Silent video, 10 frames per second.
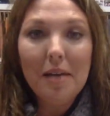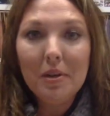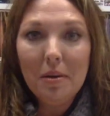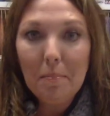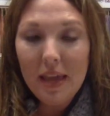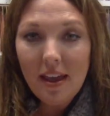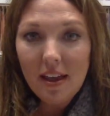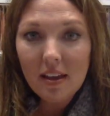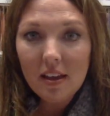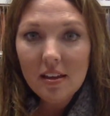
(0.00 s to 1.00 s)
I'm going to
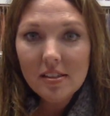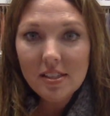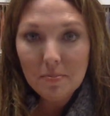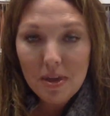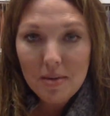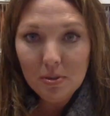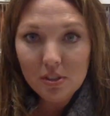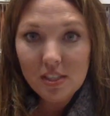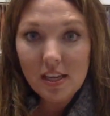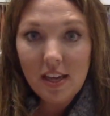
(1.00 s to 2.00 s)
pick some
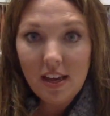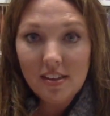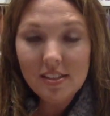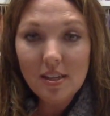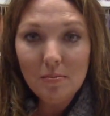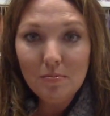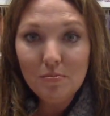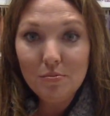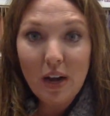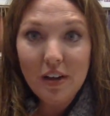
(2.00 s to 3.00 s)
people to get some
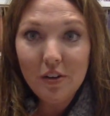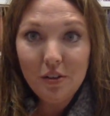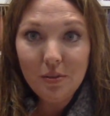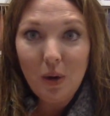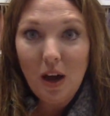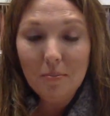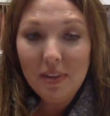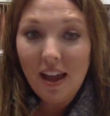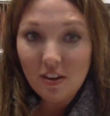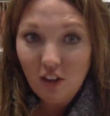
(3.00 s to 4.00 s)
brand new um,
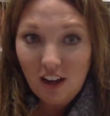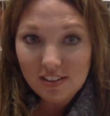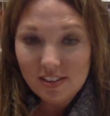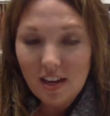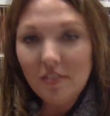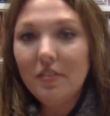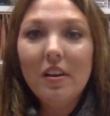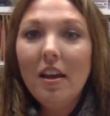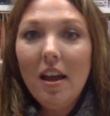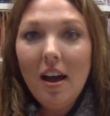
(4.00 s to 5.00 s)
catalog stuff.
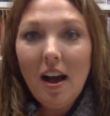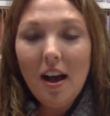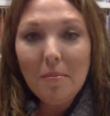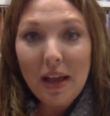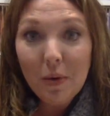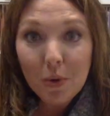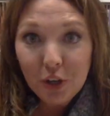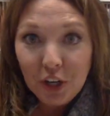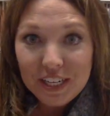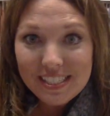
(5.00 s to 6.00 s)
Um, I
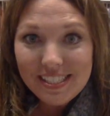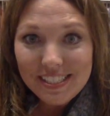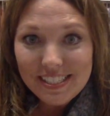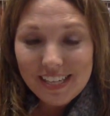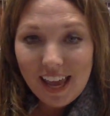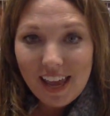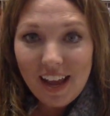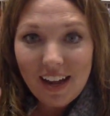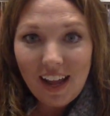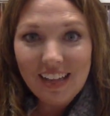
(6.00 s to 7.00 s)
ordered it today
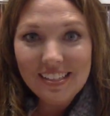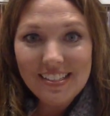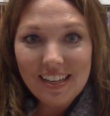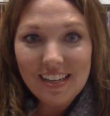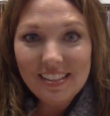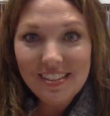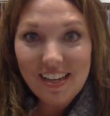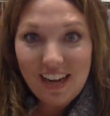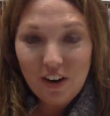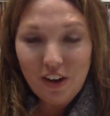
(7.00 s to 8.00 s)
and I second
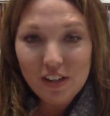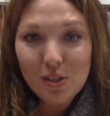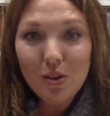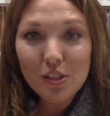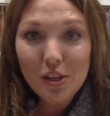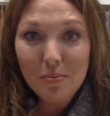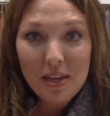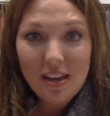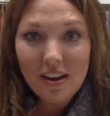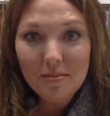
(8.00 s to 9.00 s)
date aired it, so it should
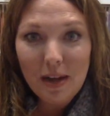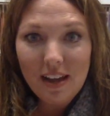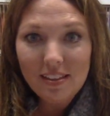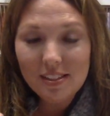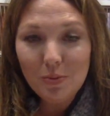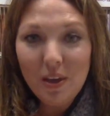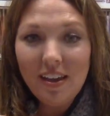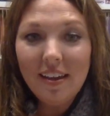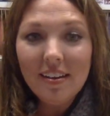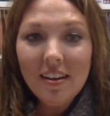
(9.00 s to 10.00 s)
be here by this
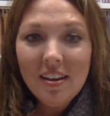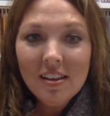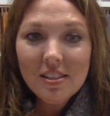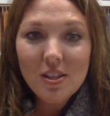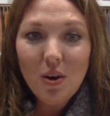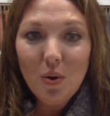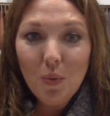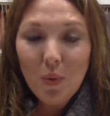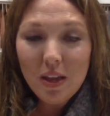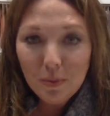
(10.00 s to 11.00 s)
weekend. So
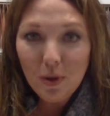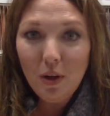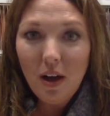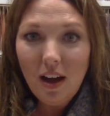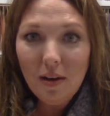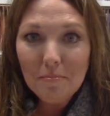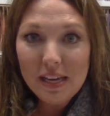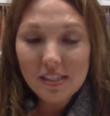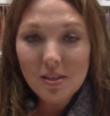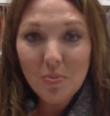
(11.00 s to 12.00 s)
we will um,
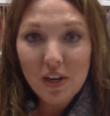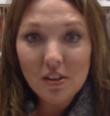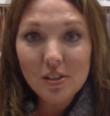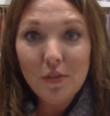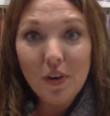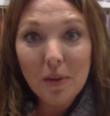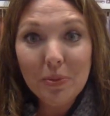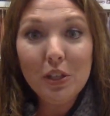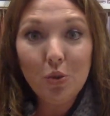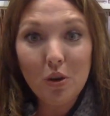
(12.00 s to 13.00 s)
pick some winners from
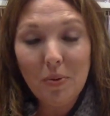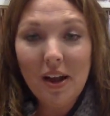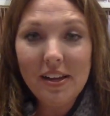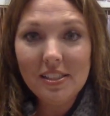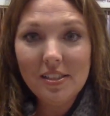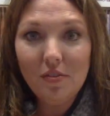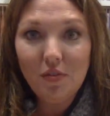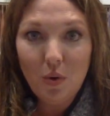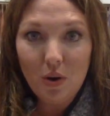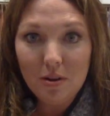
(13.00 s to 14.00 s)
the door prize
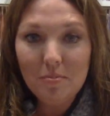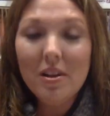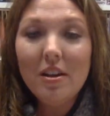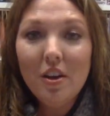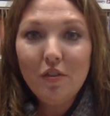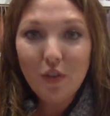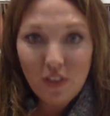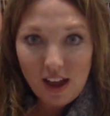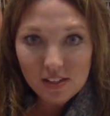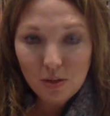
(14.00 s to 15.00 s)
form for
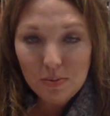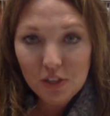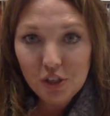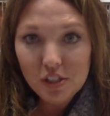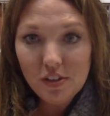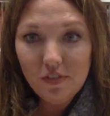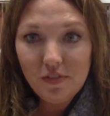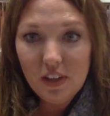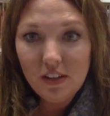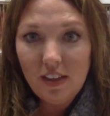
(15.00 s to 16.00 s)
that. So be sure to
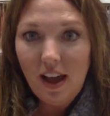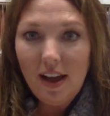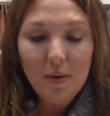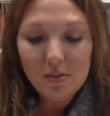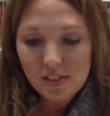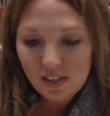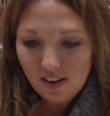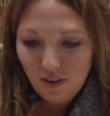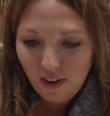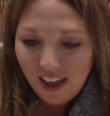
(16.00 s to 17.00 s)
fill that out.
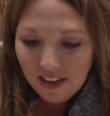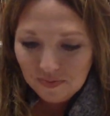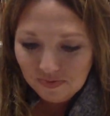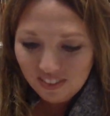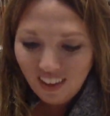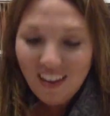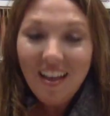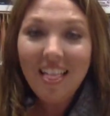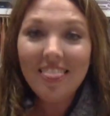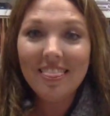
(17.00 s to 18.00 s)
Okay,
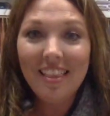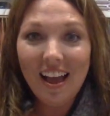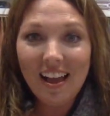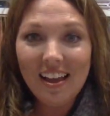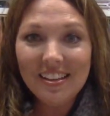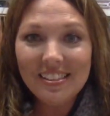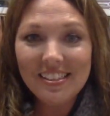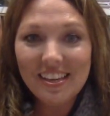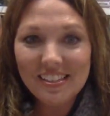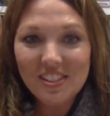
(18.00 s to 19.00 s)
let's
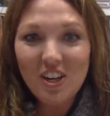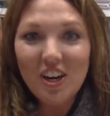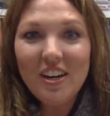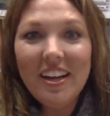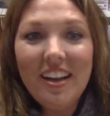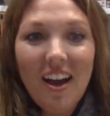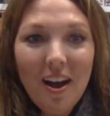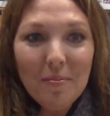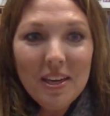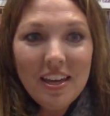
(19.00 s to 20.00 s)
get started.
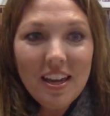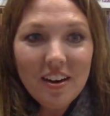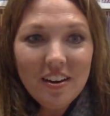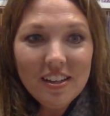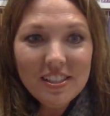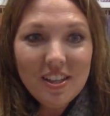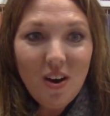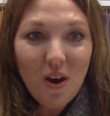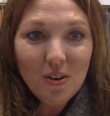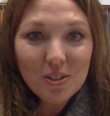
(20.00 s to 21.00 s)
Um, here is the
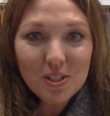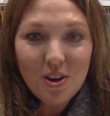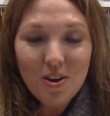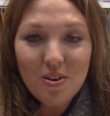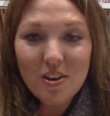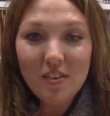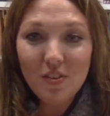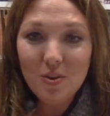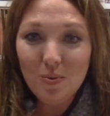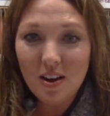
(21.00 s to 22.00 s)
host code if
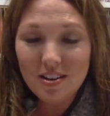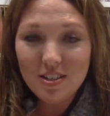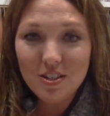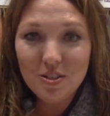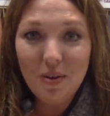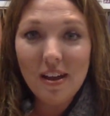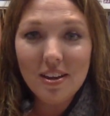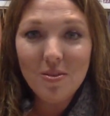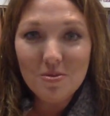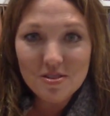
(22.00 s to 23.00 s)
you want to do
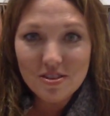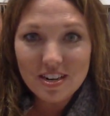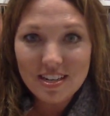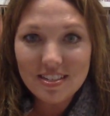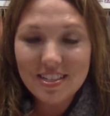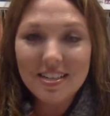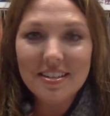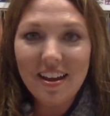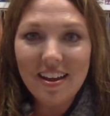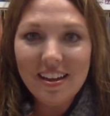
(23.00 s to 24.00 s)
any ordering
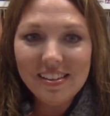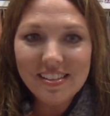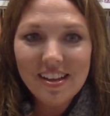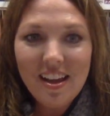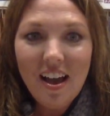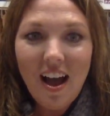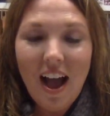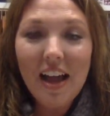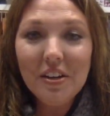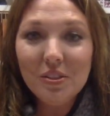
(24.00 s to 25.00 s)
tonight.
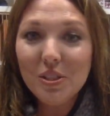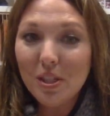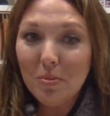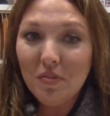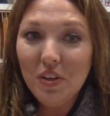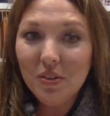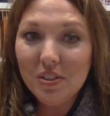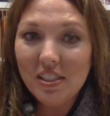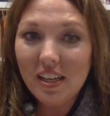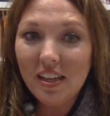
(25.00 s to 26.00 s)
I know some of you
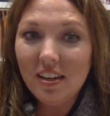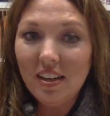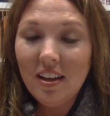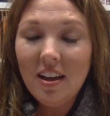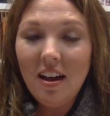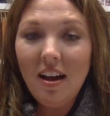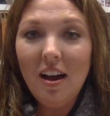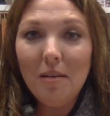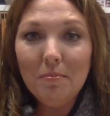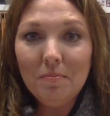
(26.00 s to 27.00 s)
did
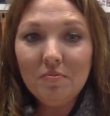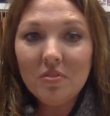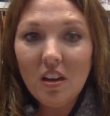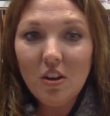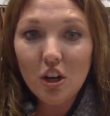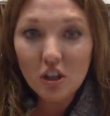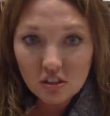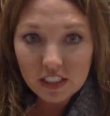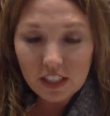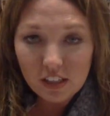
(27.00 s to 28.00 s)
um,
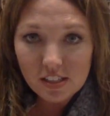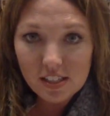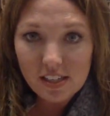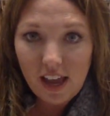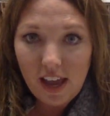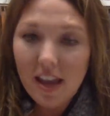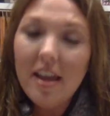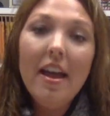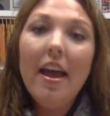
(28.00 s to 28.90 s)
earlier today.